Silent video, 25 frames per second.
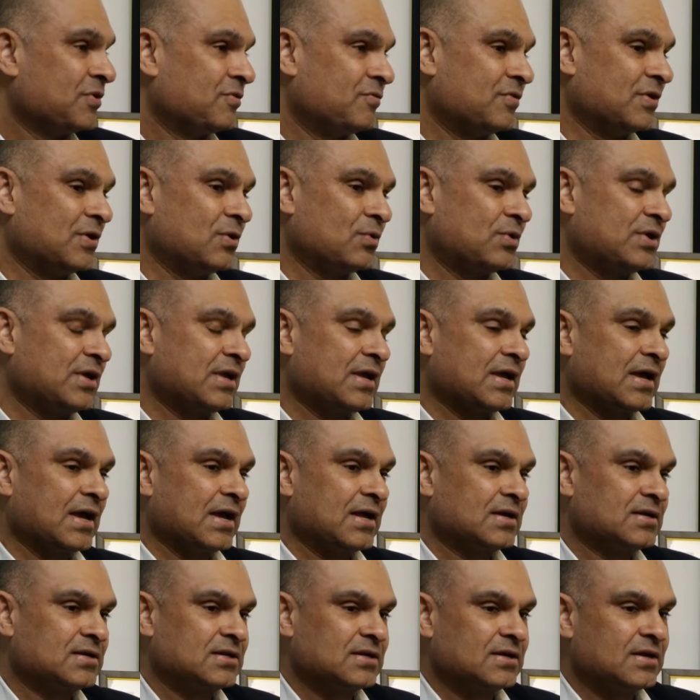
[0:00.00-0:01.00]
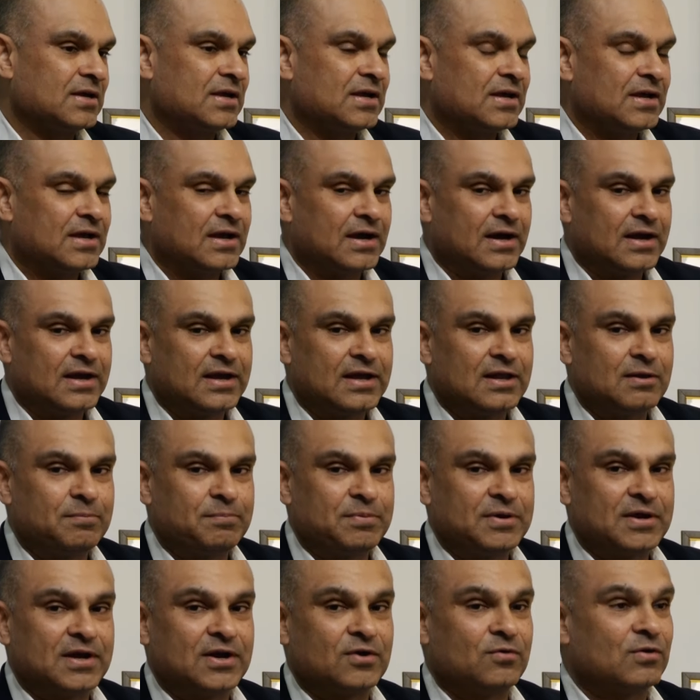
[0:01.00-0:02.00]
We are looking at AI
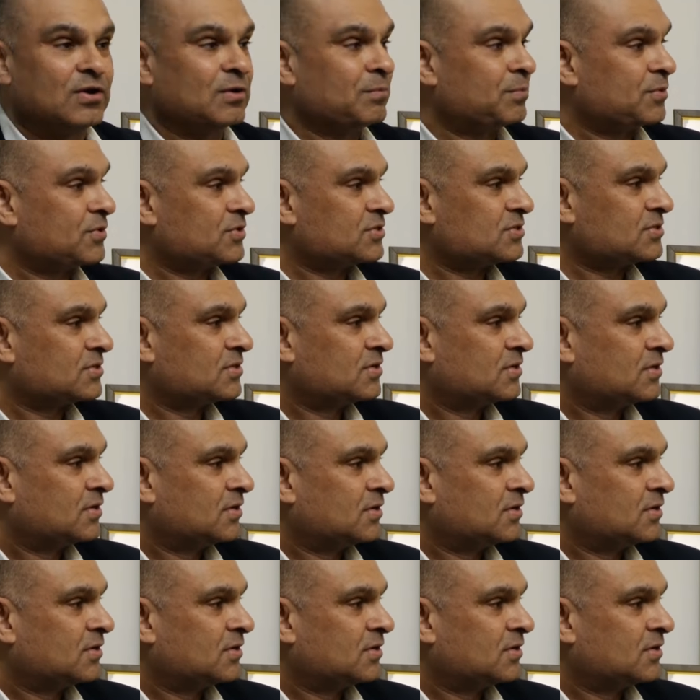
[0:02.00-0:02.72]
helping our developers.